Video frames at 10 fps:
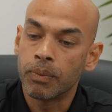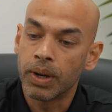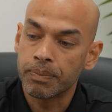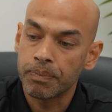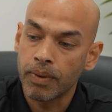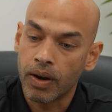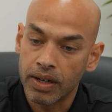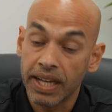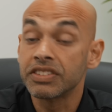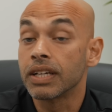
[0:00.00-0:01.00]
what our
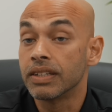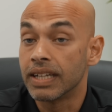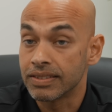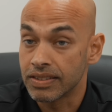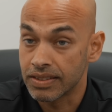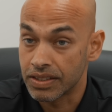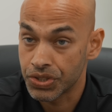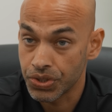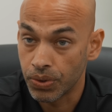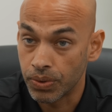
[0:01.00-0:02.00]
life cycle analysis has
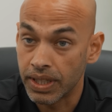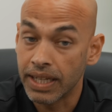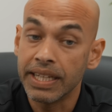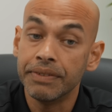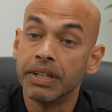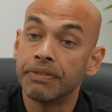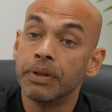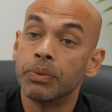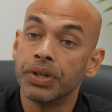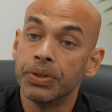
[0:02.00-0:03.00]
shown that even if
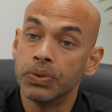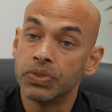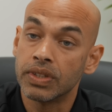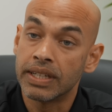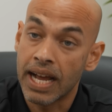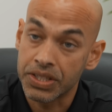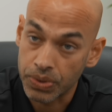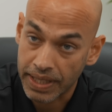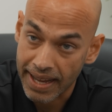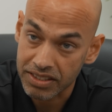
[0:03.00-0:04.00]
we were to use
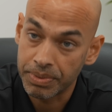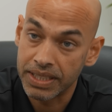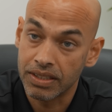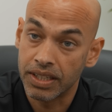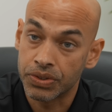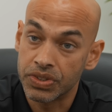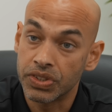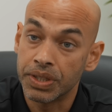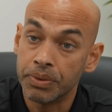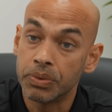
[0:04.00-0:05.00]
natural gas-based
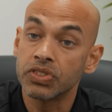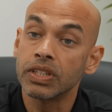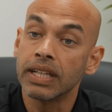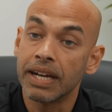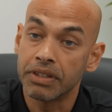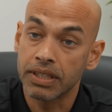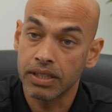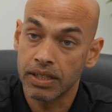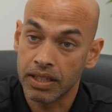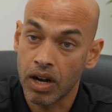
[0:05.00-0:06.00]
electricity, we would still have a,
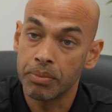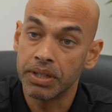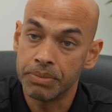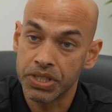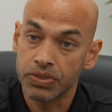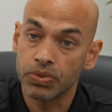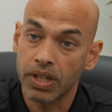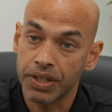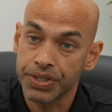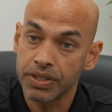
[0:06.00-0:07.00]
a carbon emissions
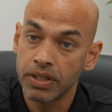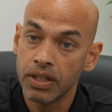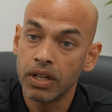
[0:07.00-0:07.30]
reduction.